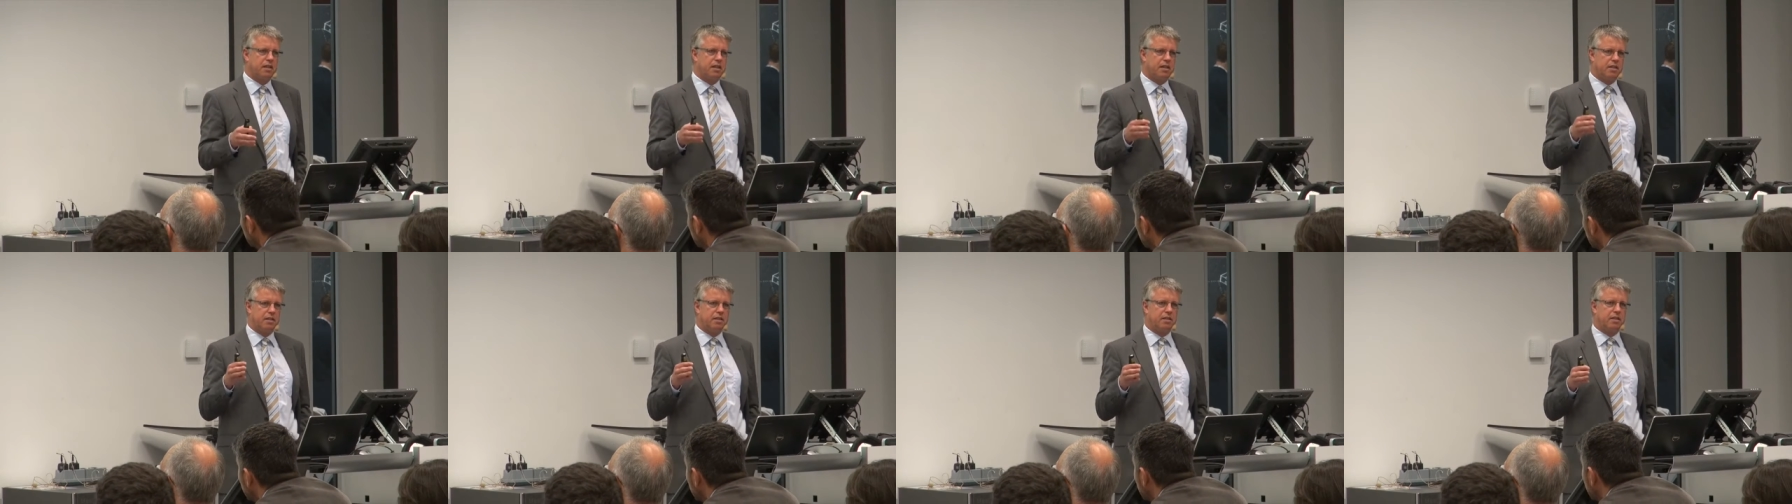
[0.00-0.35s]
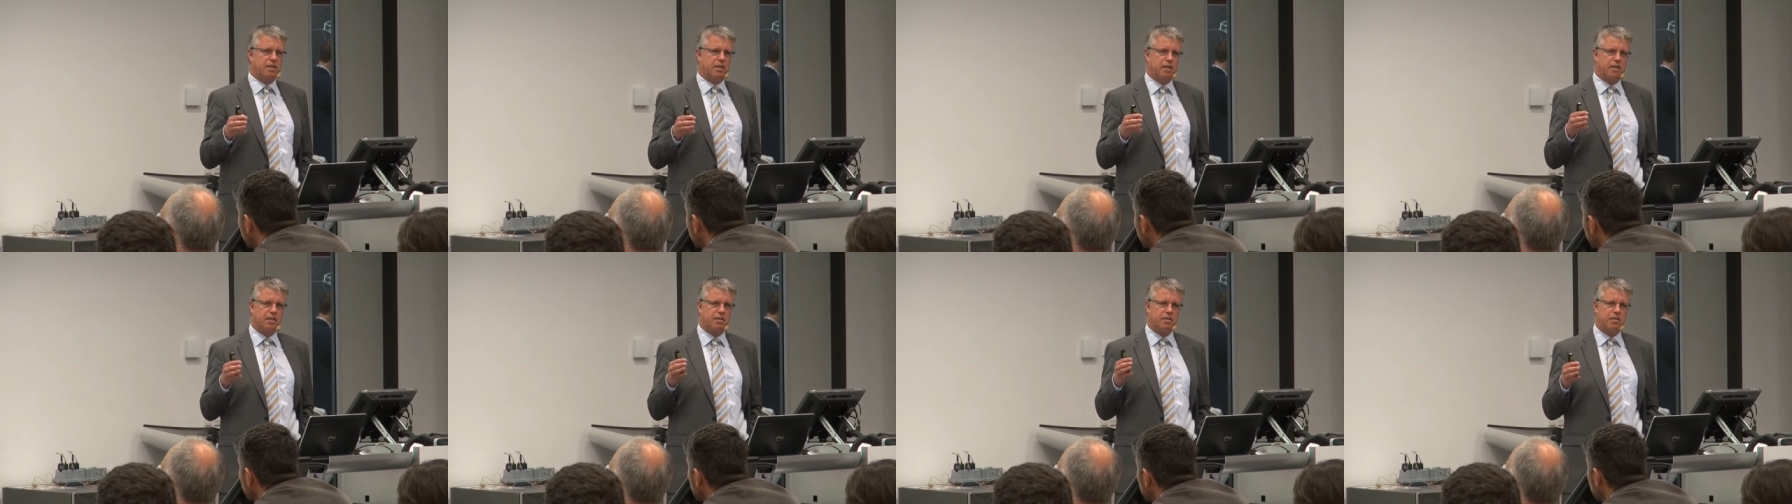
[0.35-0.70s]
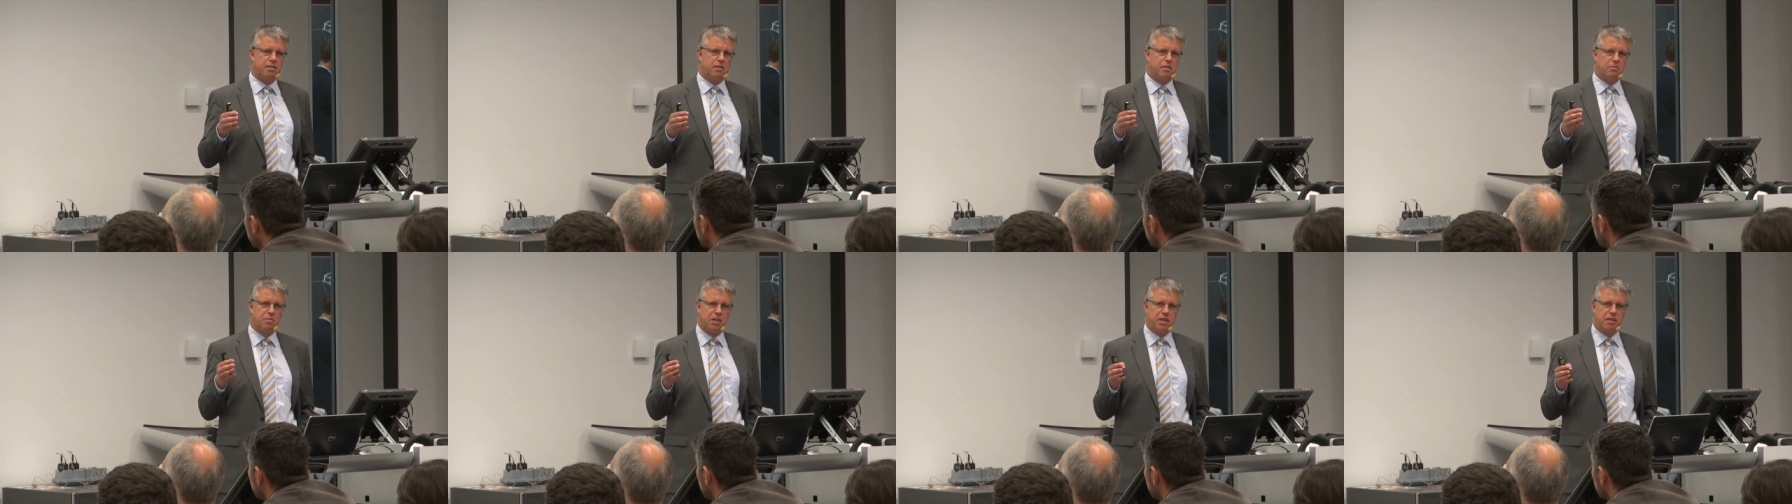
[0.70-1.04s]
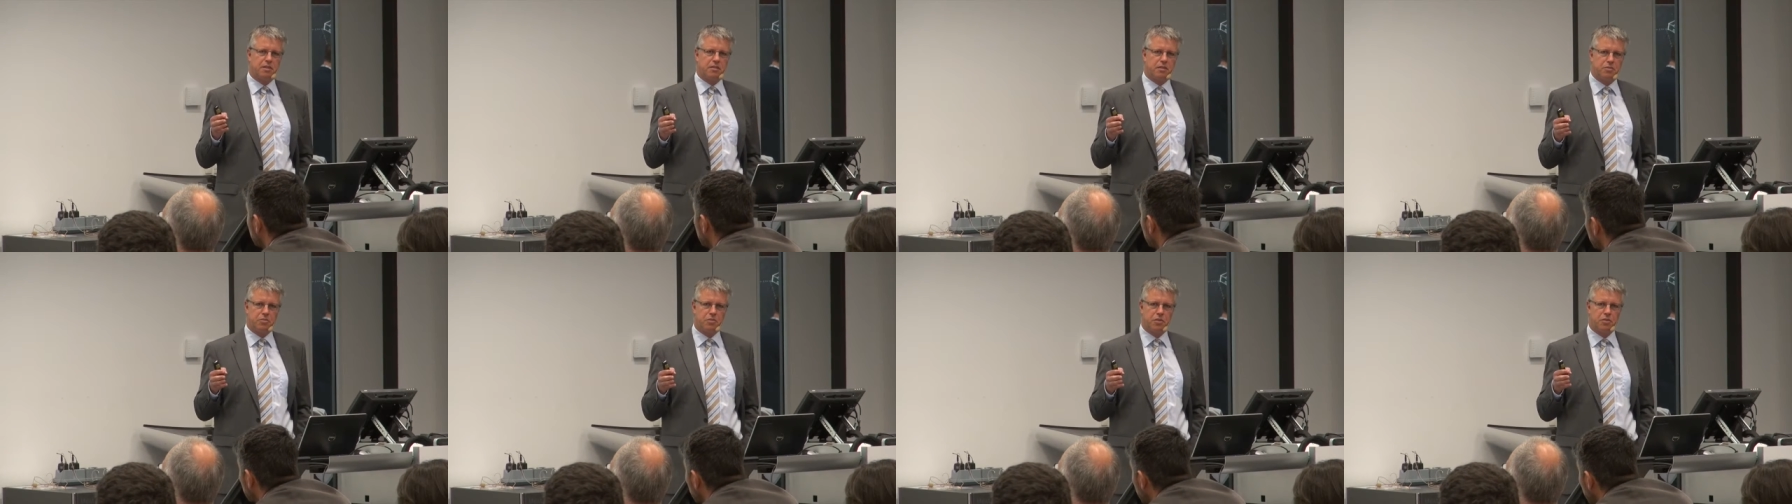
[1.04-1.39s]
and this is a
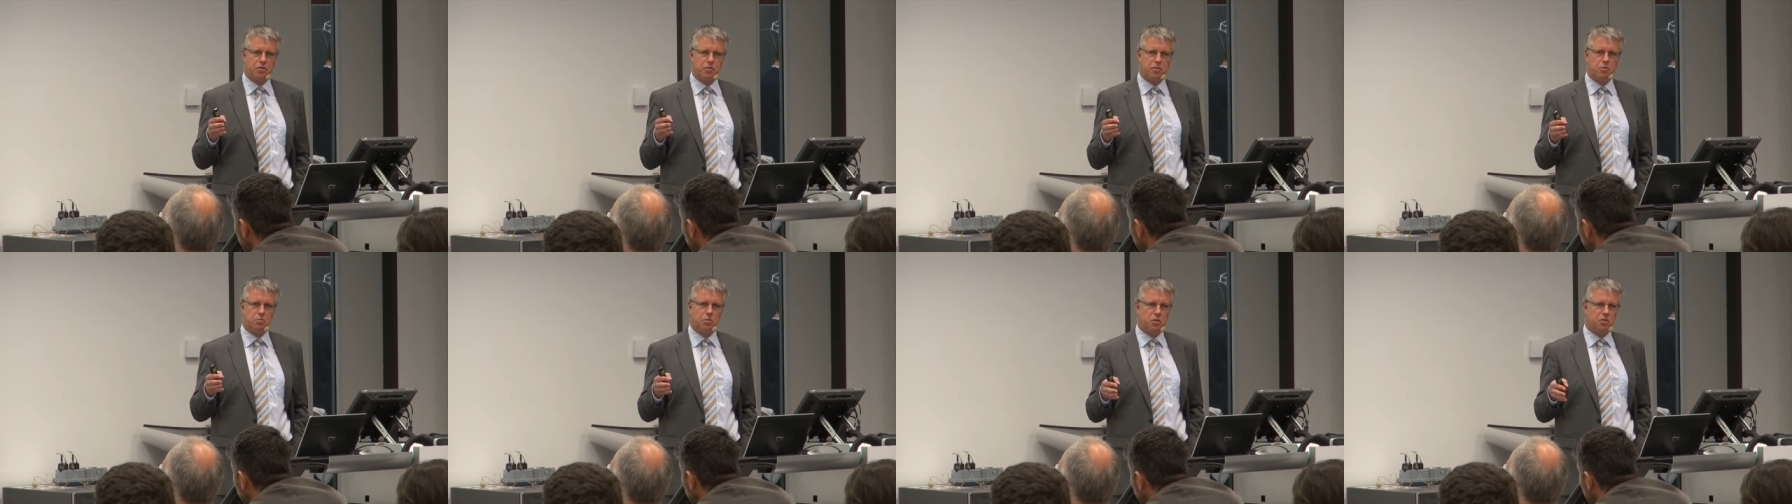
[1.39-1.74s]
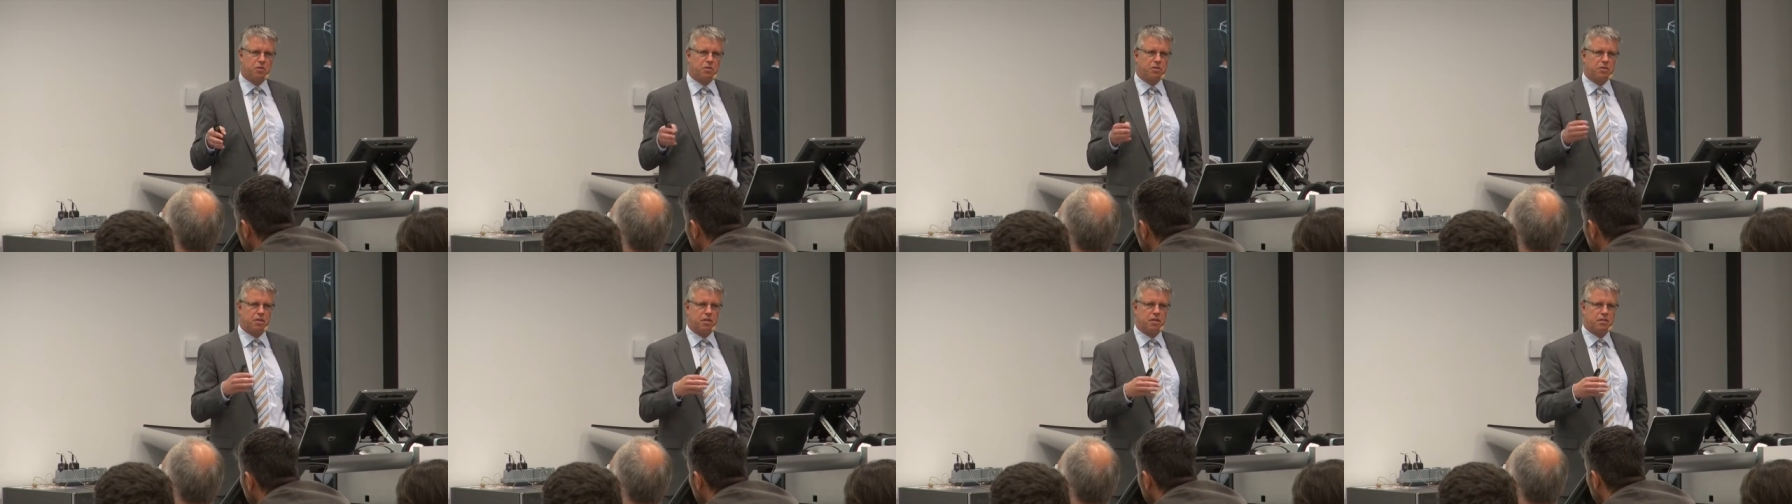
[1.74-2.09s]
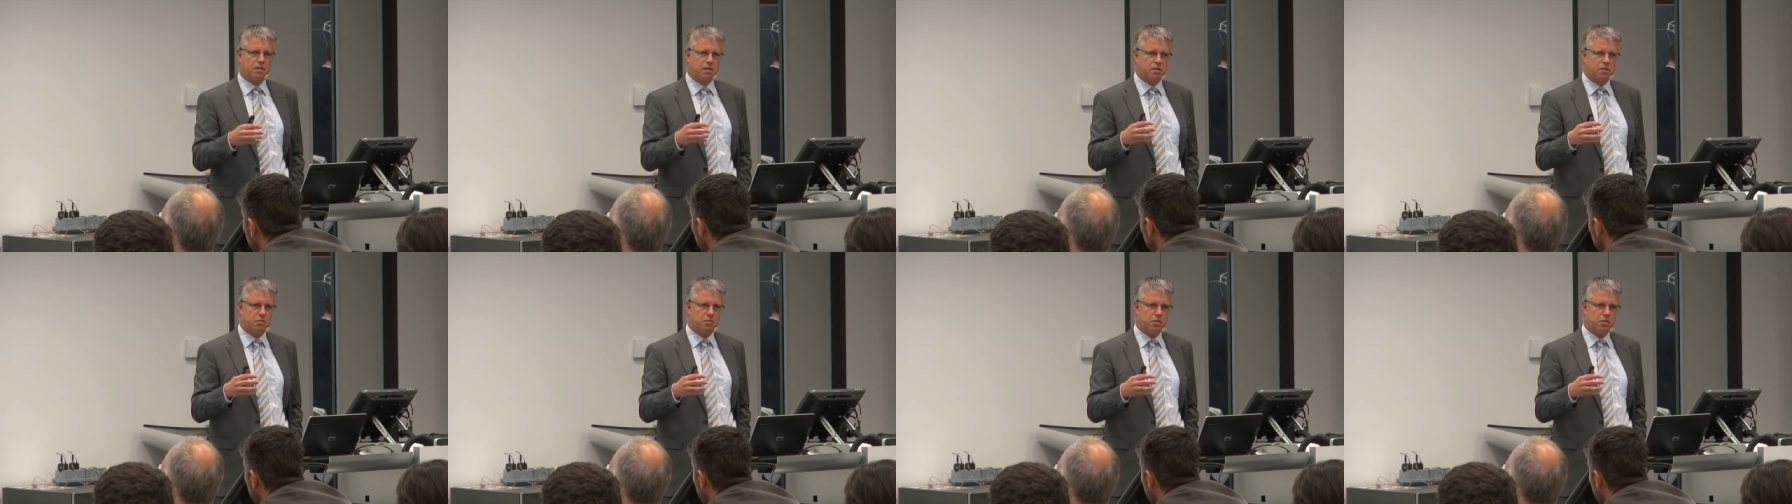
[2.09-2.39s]
big difference to most studies.